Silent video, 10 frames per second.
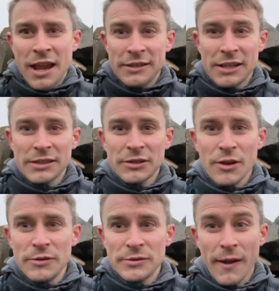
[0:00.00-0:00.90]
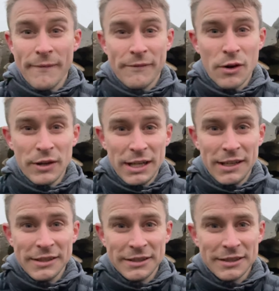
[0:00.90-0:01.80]
Tesco's
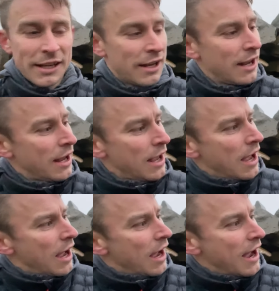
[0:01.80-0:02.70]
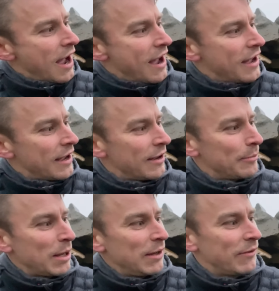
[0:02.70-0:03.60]
finest uh,
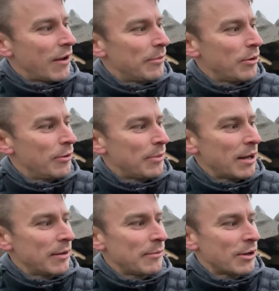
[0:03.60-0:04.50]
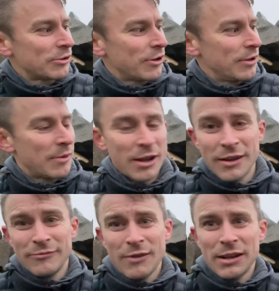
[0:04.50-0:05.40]
beef, portobello mushroom
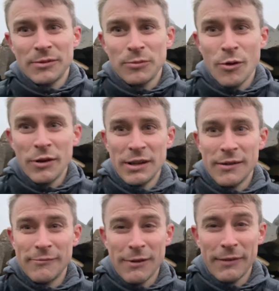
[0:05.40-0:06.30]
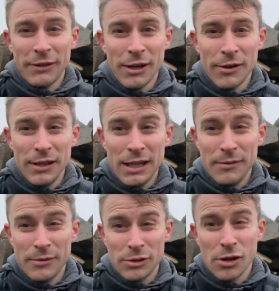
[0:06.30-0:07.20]
and red wine ravioli,
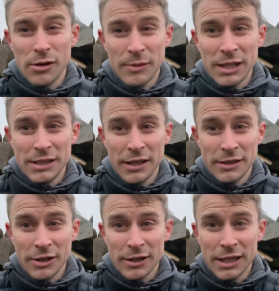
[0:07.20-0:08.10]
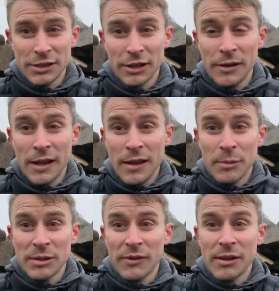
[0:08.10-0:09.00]
which I can't wait to tuck into.
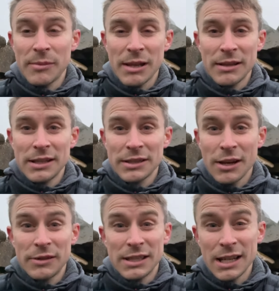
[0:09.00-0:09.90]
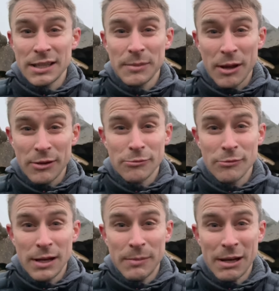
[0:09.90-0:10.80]
Best thing about this, only takes about
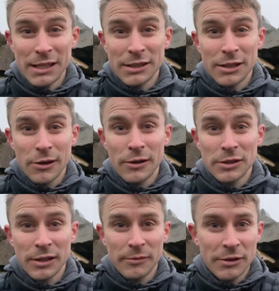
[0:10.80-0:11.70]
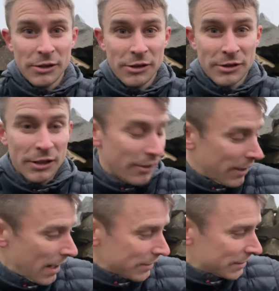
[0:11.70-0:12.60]
three minutes to cook, so you won't use a lot of
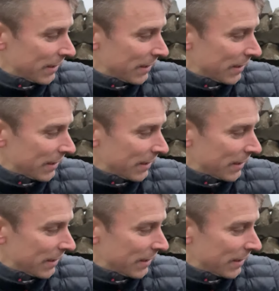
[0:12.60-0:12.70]
gas.